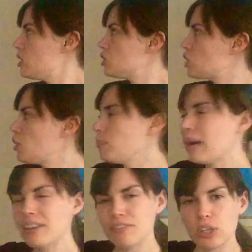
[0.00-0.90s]
So you
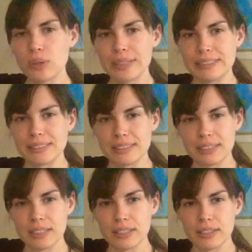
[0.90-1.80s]
might have noticed
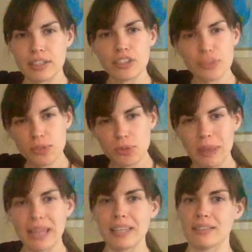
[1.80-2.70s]
there are some
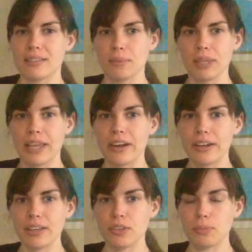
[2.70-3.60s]
spelling
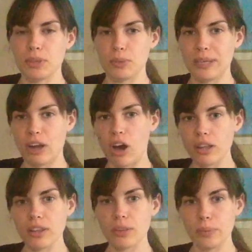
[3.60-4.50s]
similarities between
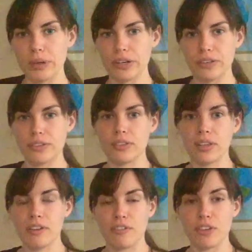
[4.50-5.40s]
all of the words
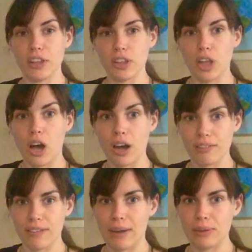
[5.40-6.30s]
for the
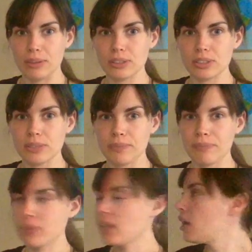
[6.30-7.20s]
long vowels.
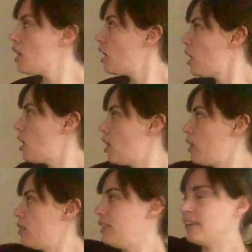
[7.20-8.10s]

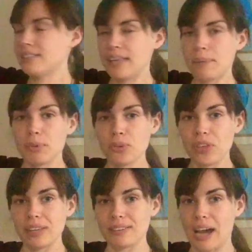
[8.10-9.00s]
The examples
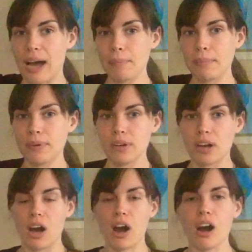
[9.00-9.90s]
on top
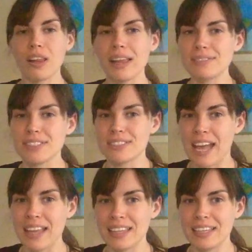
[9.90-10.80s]
all have
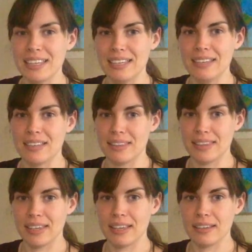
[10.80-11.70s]
silent E's at
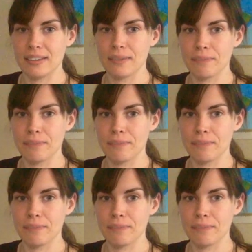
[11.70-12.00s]
the end.